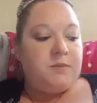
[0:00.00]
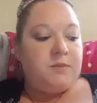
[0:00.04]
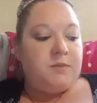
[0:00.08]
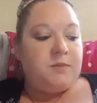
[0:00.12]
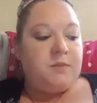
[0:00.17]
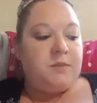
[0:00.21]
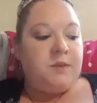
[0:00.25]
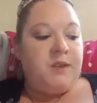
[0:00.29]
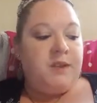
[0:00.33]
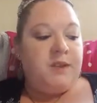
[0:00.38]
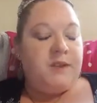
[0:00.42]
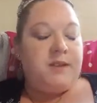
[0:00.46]

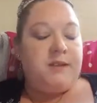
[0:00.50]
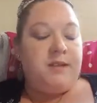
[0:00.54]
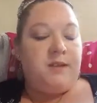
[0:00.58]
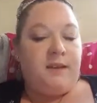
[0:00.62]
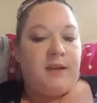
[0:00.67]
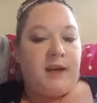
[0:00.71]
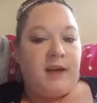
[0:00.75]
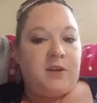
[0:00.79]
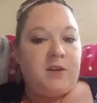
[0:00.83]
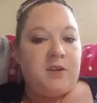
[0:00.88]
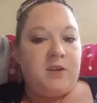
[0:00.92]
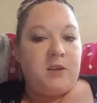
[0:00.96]
This
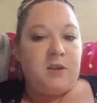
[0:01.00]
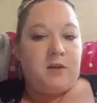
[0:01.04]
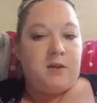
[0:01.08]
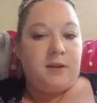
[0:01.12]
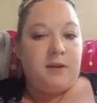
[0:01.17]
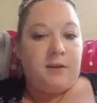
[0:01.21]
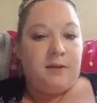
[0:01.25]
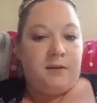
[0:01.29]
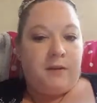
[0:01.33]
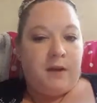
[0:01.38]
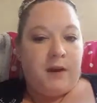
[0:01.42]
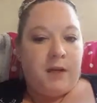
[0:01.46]
allows you to
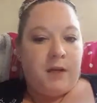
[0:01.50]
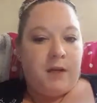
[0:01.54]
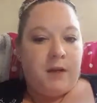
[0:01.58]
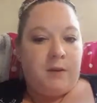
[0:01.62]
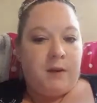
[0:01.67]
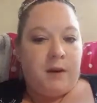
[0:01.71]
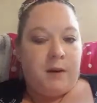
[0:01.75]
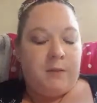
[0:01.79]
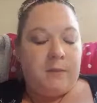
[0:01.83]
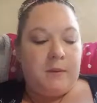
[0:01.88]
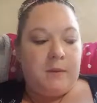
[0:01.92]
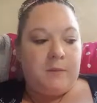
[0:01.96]
follow
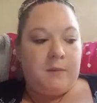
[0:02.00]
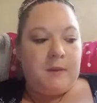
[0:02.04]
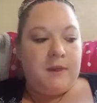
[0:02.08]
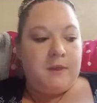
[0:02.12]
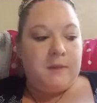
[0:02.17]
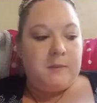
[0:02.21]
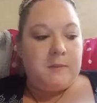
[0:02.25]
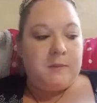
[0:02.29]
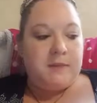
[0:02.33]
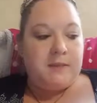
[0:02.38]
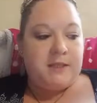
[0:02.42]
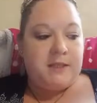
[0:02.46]
up and be
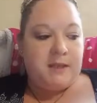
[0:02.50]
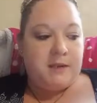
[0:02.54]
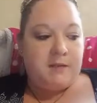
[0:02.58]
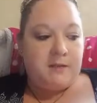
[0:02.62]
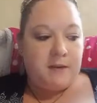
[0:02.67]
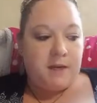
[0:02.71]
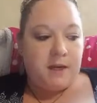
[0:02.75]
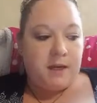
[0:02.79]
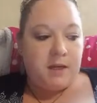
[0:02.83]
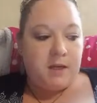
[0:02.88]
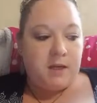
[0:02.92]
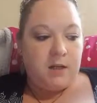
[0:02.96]

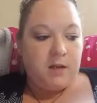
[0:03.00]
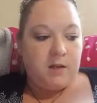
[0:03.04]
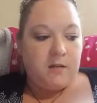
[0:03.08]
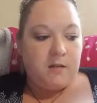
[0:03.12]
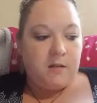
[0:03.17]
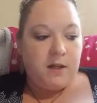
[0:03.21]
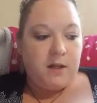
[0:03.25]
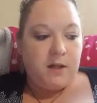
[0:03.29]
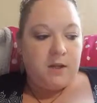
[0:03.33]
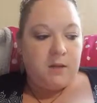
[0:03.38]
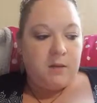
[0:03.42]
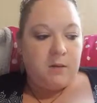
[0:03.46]
specific in your
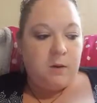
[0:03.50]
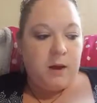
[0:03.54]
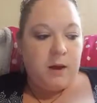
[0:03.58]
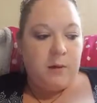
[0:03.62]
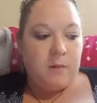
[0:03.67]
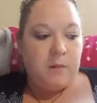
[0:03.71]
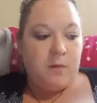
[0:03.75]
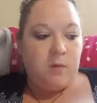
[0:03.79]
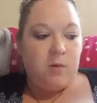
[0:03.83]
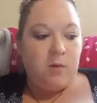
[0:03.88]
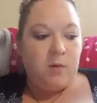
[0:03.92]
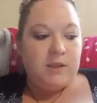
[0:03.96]

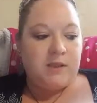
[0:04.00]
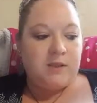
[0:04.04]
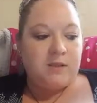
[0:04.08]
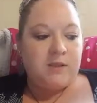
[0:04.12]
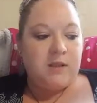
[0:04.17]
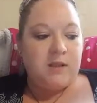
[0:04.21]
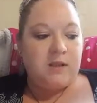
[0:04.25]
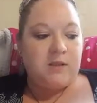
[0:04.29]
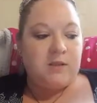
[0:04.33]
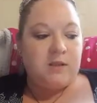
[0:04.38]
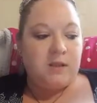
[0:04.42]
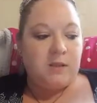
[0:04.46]
follow-up. Once
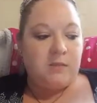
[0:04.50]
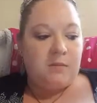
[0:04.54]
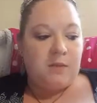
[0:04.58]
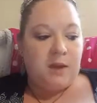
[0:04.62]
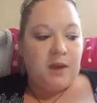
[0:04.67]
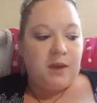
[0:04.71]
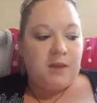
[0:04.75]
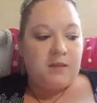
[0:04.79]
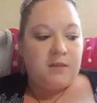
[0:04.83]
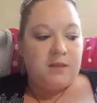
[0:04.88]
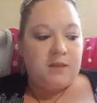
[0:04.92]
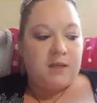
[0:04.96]
things are
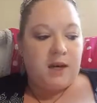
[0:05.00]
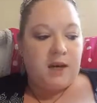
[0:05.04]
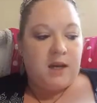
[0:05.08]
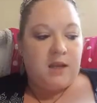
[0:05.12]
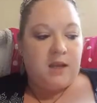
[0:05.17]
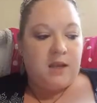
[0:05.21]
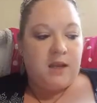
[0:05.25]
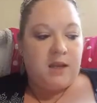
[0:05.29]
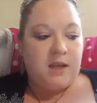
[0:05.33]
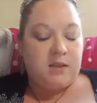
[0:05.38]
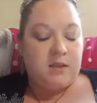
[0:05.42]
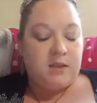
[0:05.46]
mailed, I
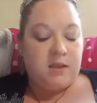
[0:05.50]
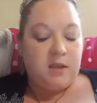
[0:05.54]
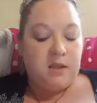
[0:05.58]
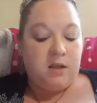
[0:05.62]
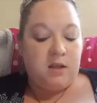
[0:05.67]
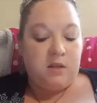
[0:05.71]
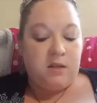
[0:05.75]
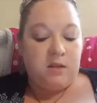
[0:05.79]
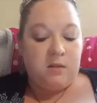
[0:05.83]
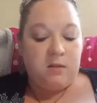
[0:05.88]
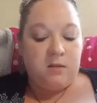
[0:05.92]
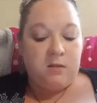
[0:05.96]
like
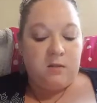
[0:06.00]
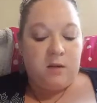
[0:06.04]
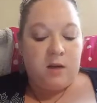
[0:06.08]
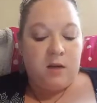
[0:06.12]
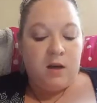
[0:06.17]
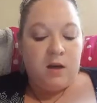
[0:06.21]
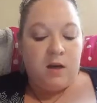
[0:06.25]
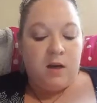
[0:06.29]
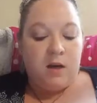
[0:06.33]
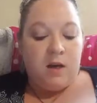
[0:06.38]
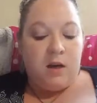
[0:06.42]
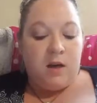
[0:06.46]
to,
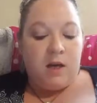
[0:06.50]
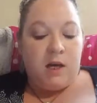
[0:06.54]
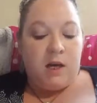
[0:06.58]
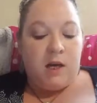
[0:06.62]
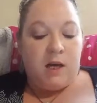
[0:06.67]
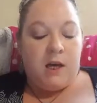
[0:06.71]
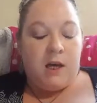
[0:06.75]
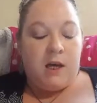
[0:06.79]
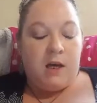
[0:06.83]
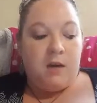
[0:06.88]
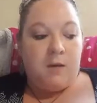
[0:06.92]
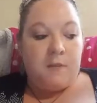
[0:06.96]

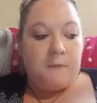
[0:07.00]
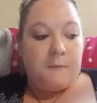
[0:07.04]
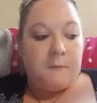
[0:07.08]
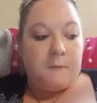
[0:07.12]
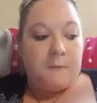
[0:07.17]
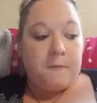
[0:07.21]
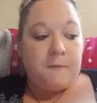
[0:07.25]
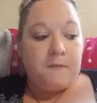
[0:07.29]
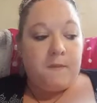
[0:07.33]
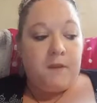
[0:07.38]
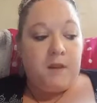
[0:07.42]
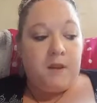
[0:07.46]

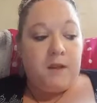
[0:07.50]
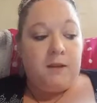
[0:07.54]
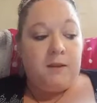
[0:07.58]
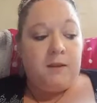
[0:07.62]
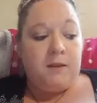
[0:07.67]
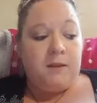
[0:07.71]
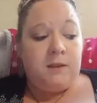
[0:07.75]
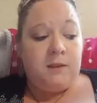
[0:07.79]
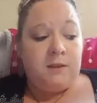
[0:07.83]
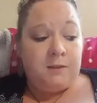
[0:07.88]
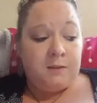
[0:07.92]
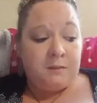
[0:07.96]

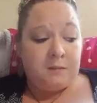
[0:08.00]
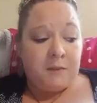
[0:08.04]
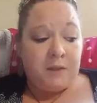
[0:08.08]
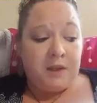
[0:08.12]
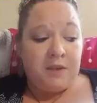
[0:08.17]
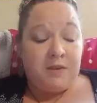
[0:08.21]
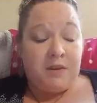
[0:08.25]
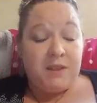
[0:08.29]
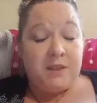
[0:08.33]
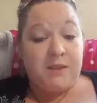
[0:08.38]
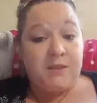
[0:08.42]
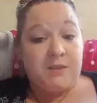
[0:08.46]

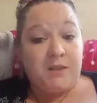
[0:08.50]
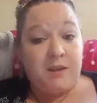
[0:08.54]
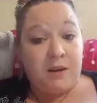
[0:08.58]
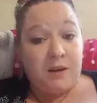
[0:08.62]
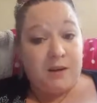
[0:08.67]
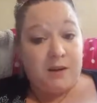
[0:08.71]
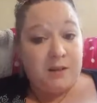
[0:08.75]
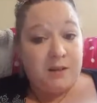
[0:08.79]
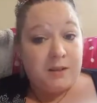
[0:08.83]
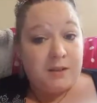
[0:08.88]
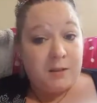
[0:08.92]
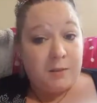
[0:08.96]
if it's not
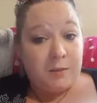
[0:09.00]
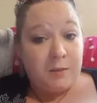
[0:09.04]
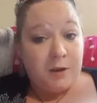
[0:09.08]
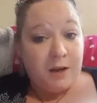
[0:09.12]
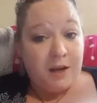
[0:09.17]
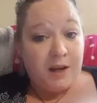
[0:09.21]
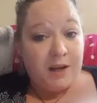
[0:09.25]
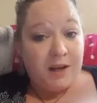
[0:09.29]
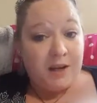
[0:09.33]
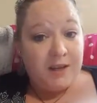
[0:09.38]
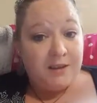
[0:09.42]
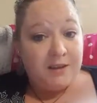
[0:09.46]
a
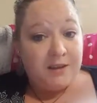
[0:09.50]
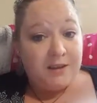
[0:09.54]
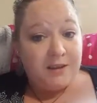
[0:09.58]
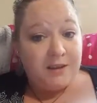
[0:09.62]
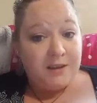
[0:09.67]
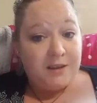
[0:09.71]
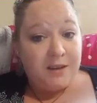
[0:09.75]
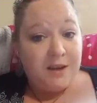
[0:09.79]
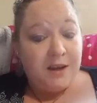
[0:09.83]
surprise,